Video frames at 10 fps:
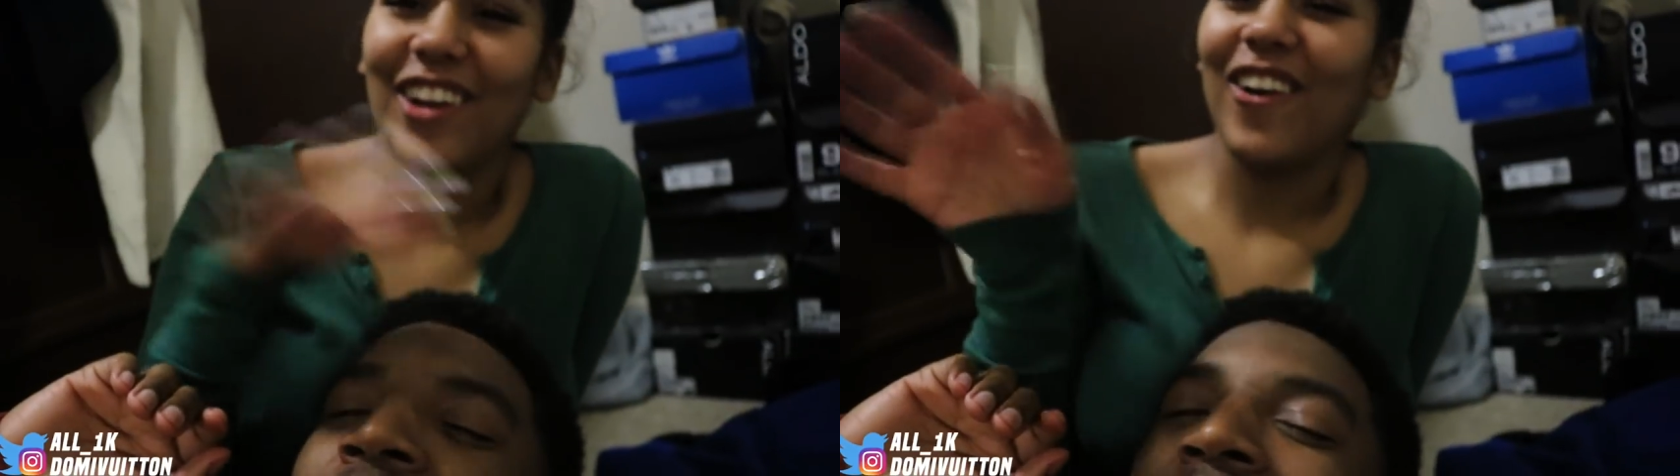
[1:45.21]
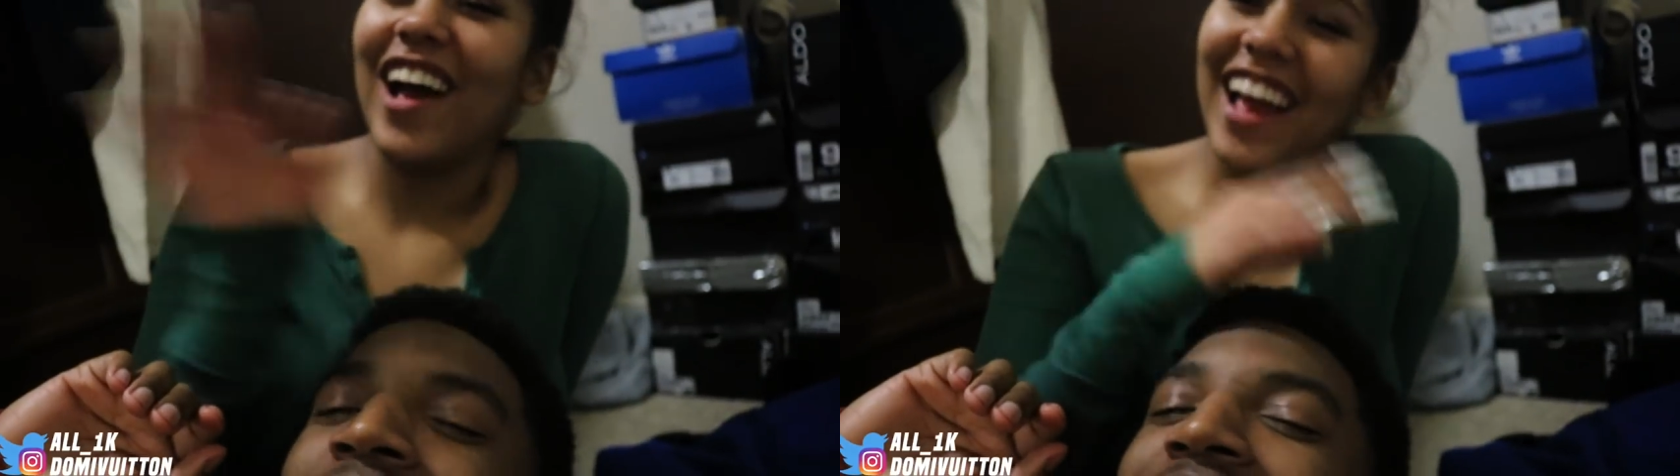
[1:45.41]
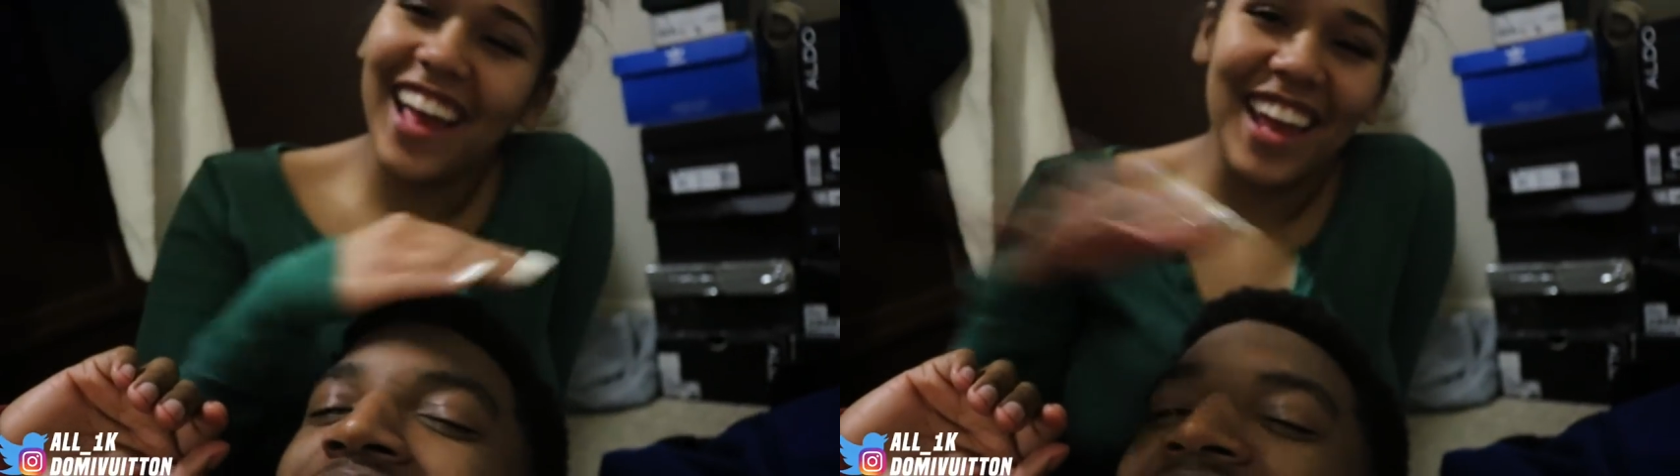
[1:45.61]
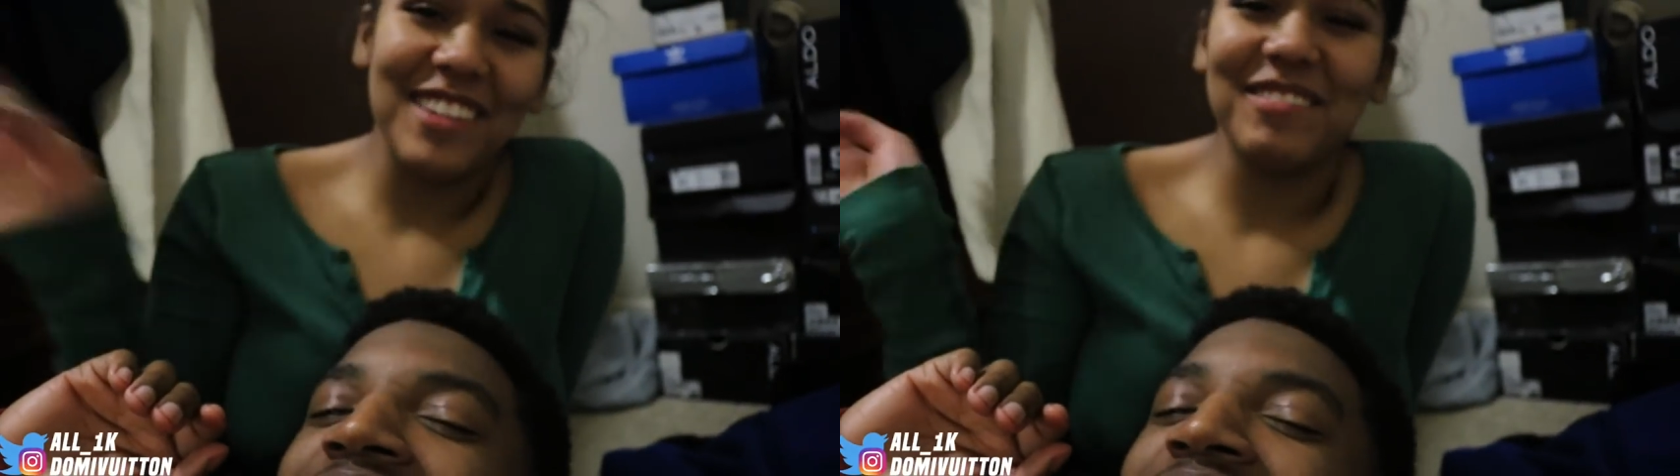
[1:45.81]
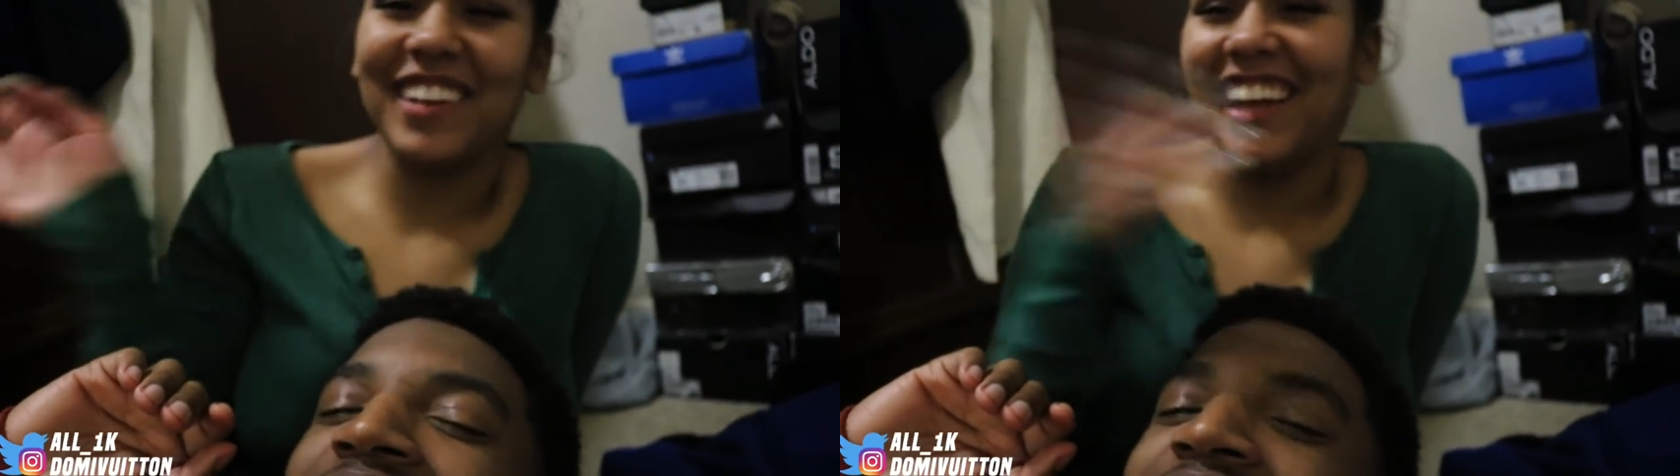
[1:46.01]
No, I
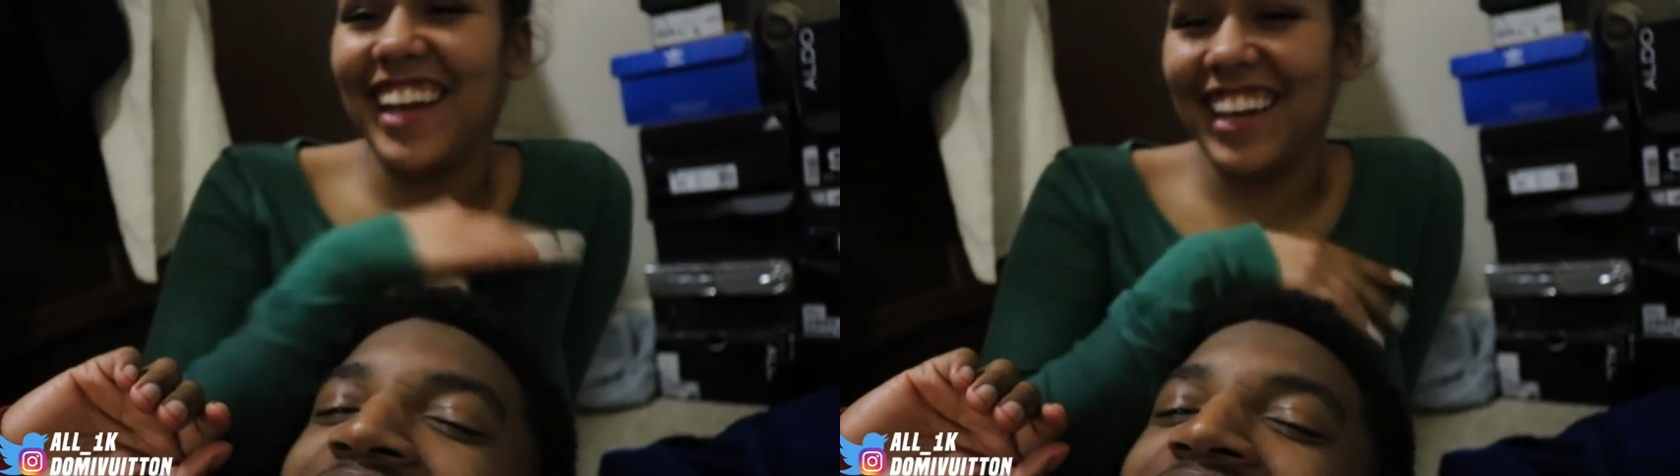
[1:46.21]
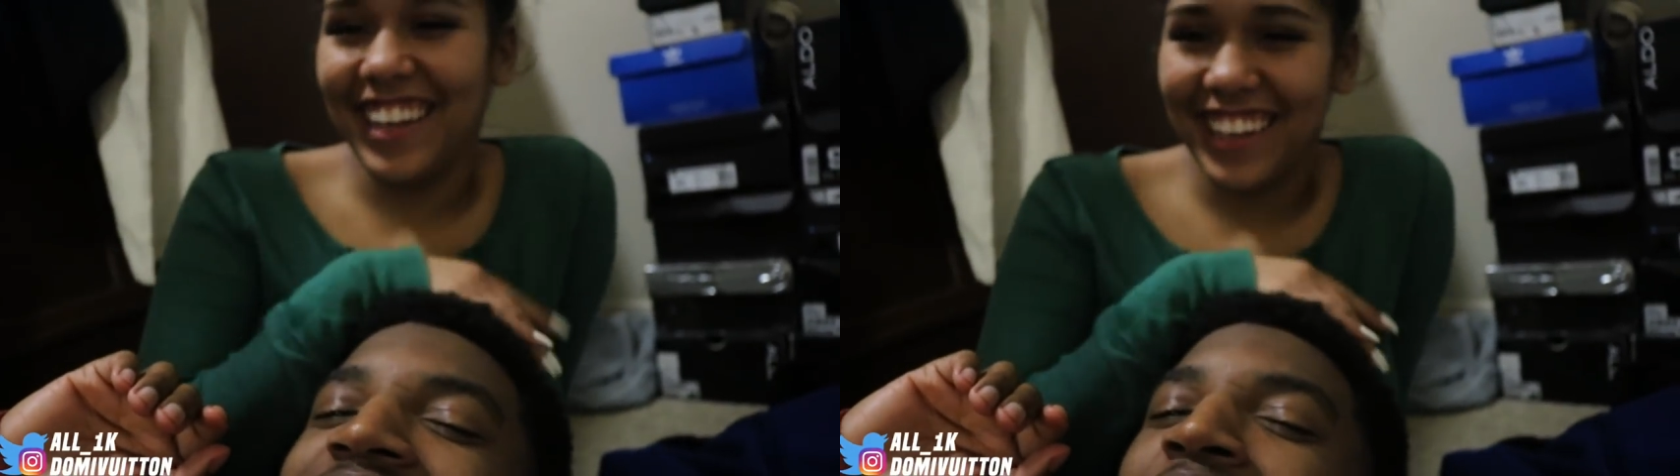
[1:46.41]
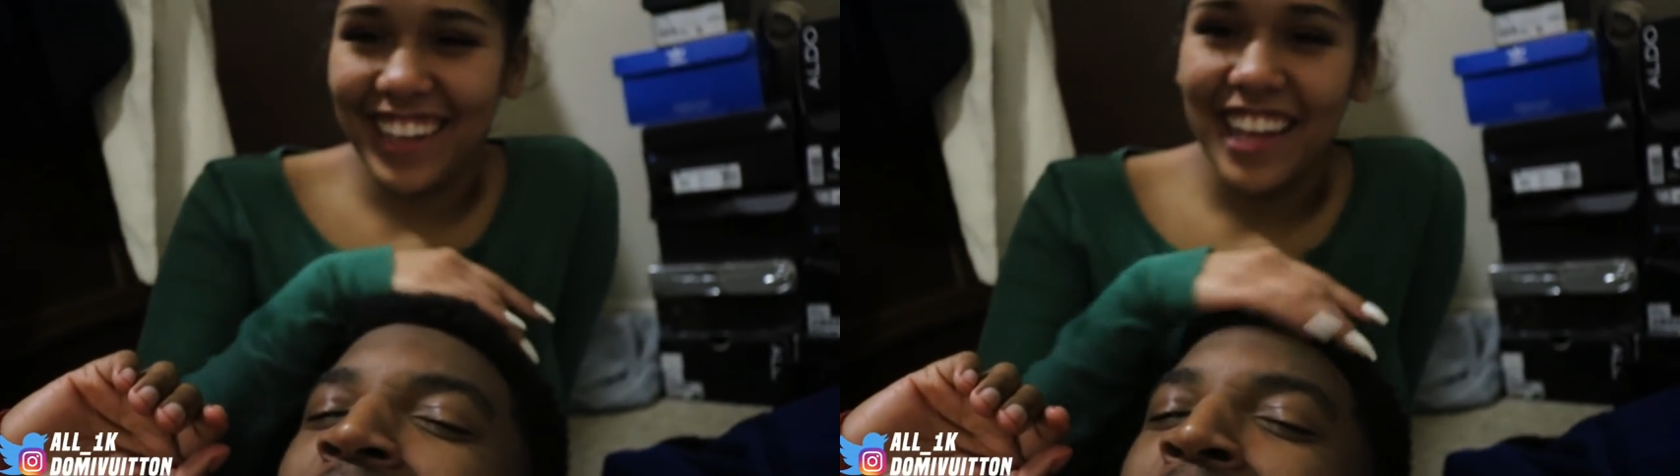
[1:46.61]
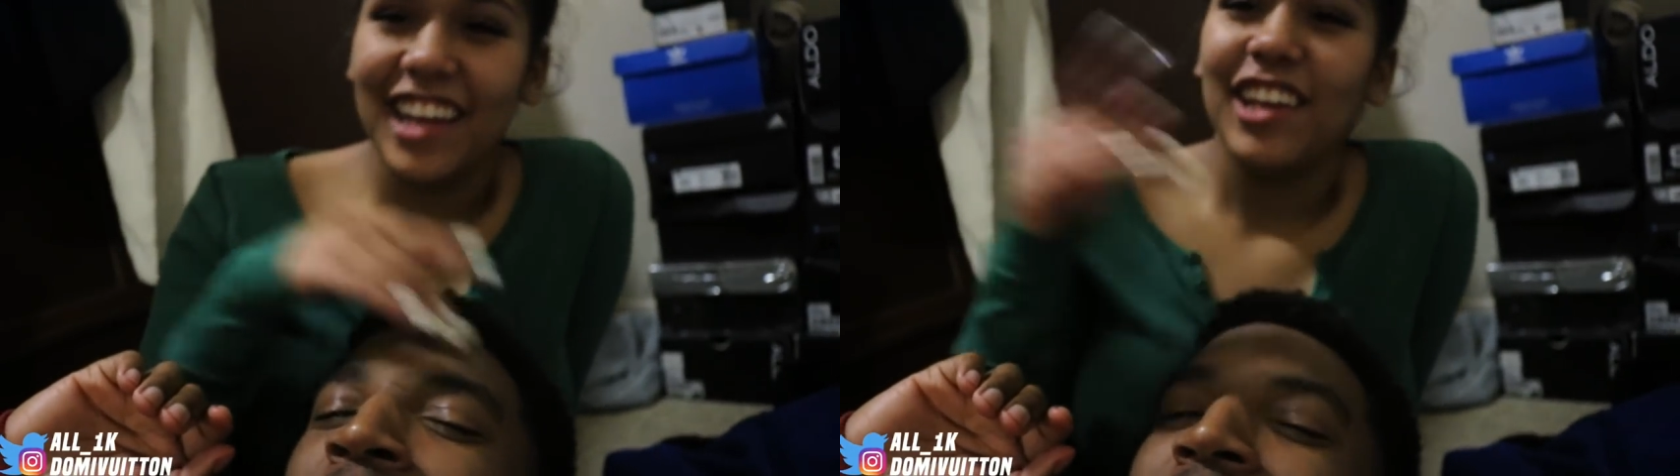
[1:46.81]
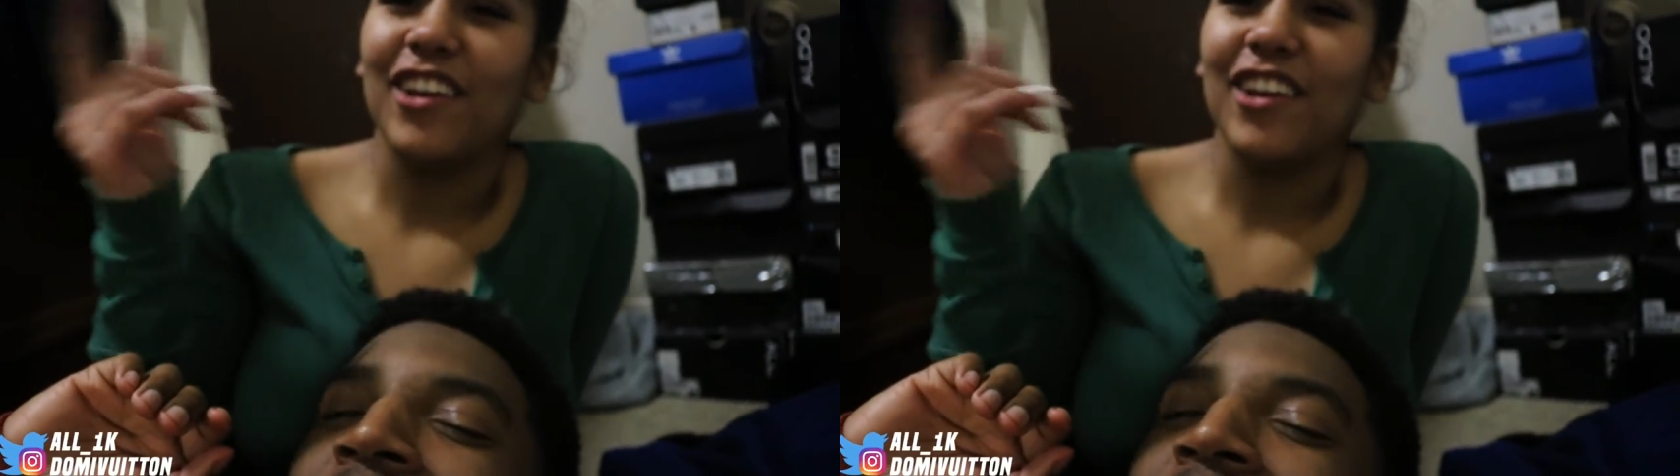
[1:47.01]
ain't playing. Nope.